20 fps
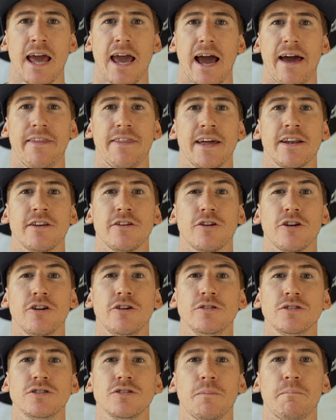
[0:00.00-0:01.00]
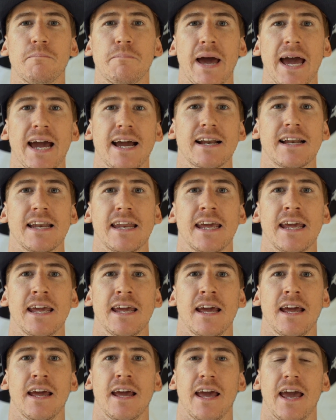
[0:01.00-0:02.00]
and then use your back
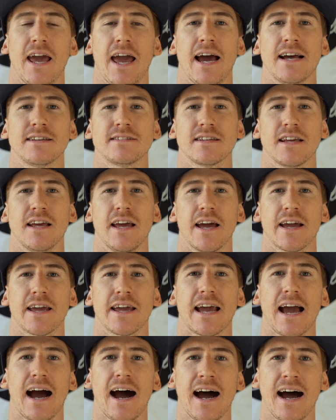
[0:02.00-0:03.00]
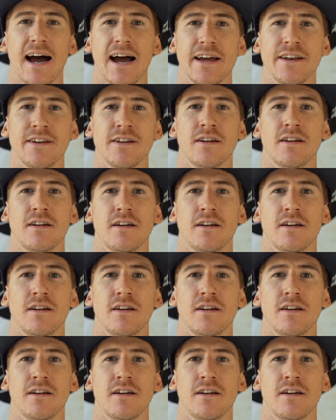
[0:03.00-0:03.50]
knee as a guide